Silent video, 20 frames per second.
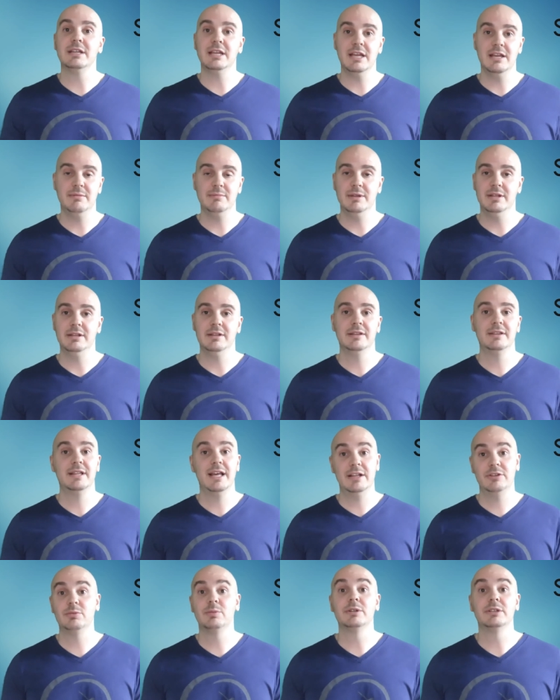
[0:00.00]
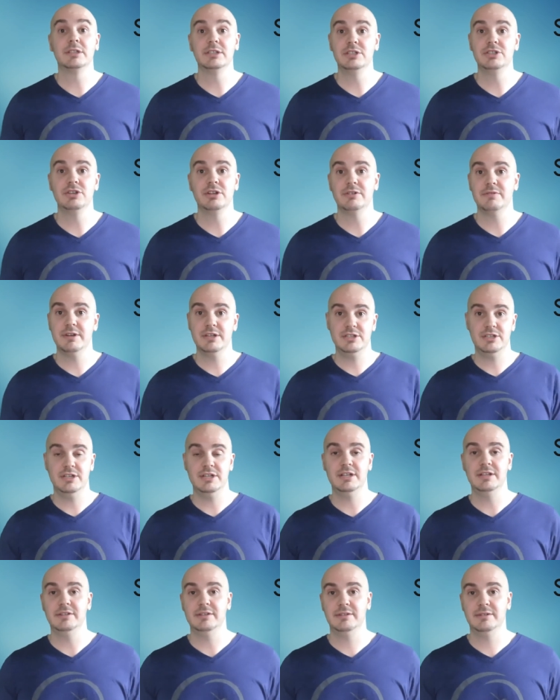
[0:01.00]
came in. That's what lead generation
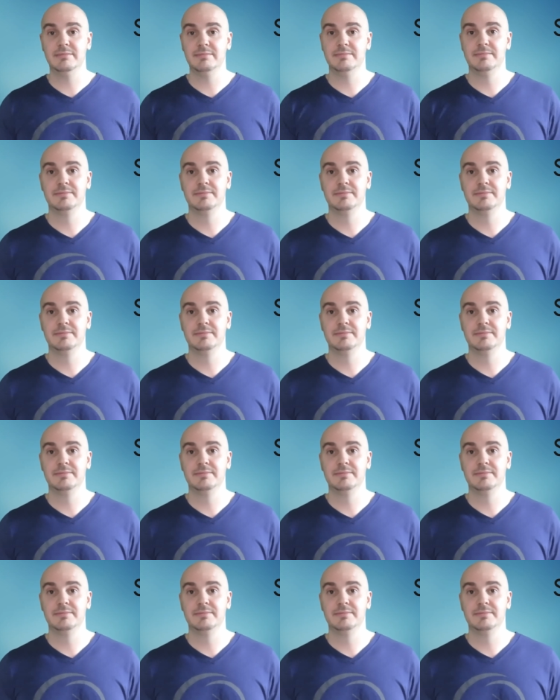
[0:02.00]
is.